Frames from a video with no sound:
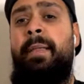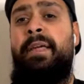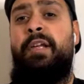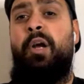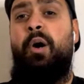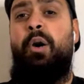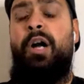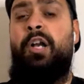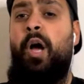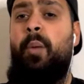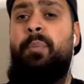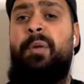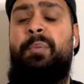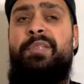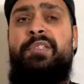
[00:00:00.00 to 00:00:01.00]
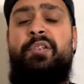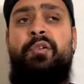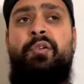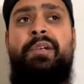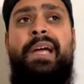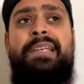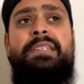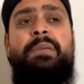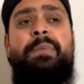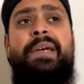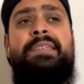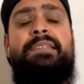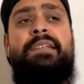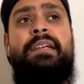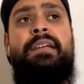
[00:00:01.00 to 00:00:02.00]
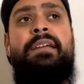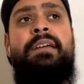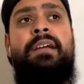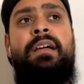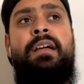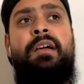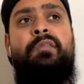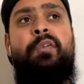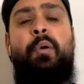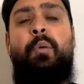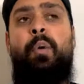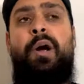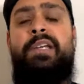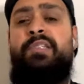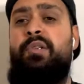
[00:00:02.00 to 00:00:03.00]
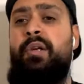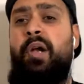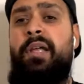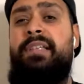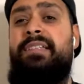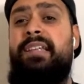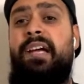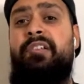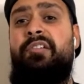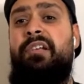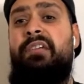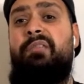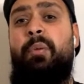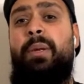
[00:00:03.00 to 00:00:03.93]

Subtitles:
A lot of people are scrutinizing Messi for what he's done on international level.